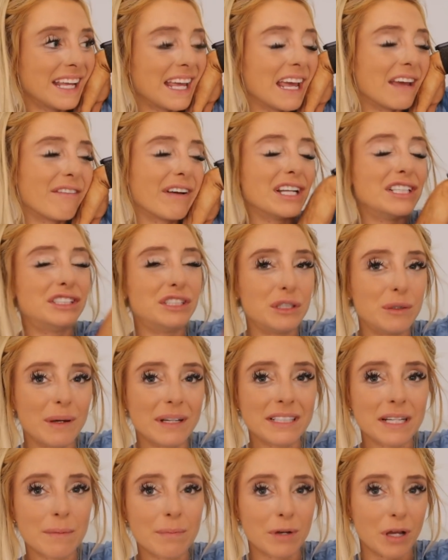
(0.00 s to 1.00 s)
If I do
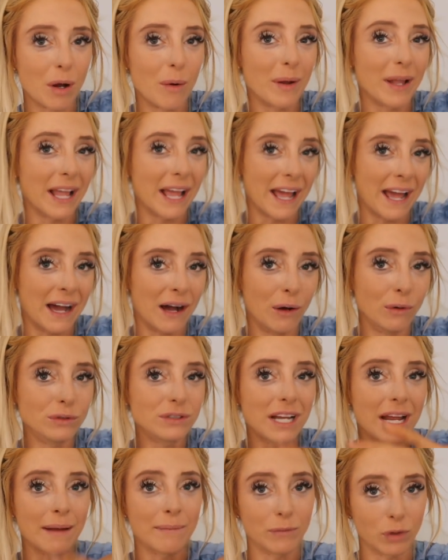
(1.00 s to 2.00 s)
end up going
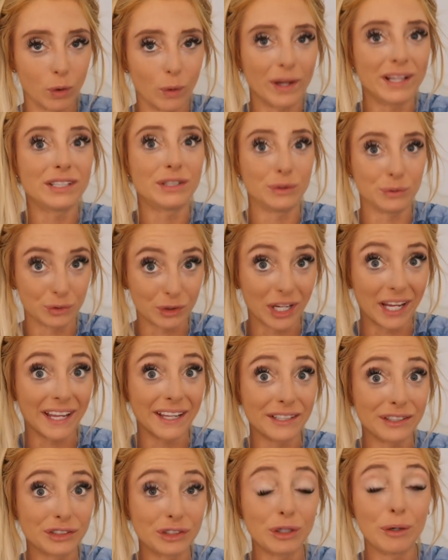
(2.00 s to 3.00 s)
out, I'm going to
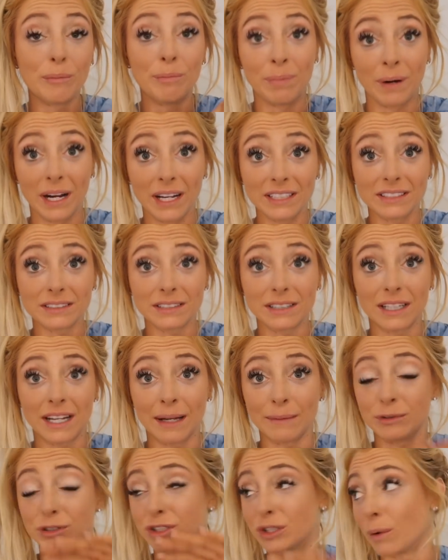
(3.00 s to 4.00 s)
change. But
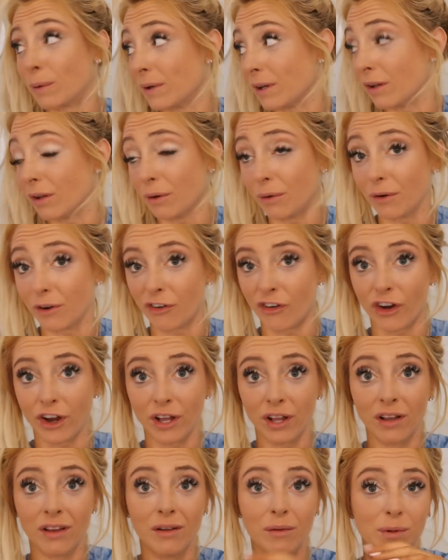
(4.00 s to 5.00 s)
I'm just going to Luna
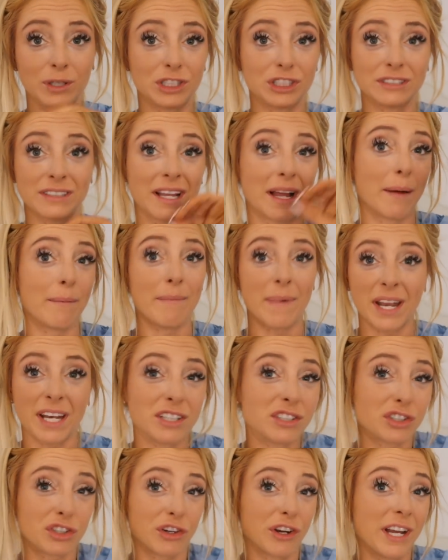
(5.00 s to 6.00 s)
Grill, which is like a
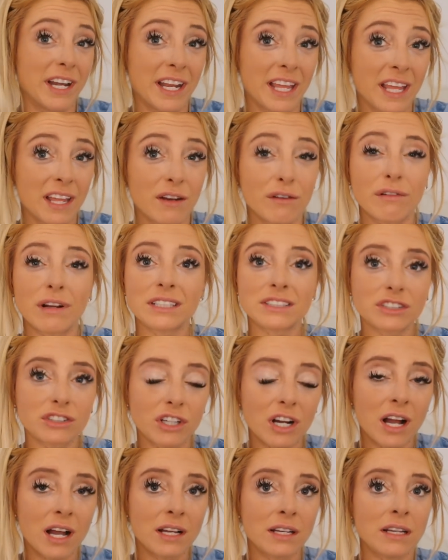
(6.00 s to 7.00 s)
Mediterranean
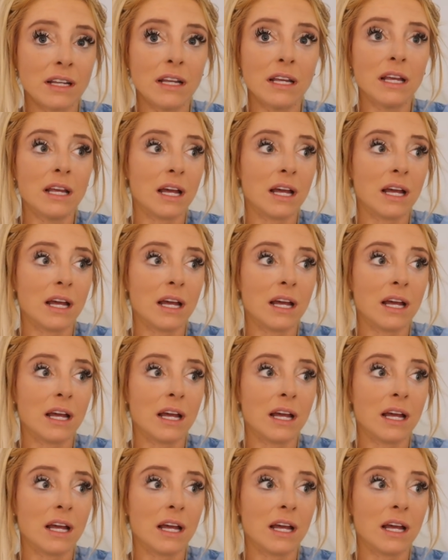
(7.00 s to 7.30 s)
restaurant.